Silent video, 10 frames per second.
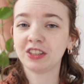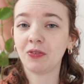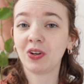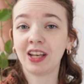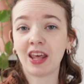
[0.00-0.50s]
I
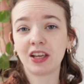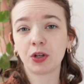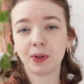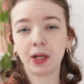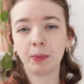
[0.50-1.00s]
really like
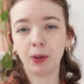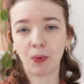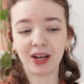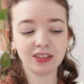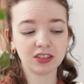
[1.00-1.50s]
cream and
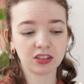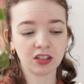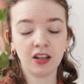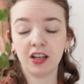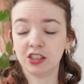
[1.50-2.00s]
whites,
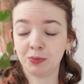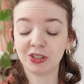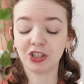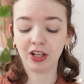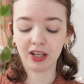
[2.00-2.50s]

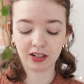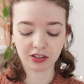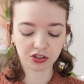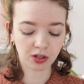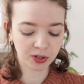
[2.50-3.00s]
especially in the
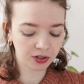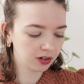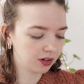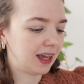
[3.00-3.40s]
summer.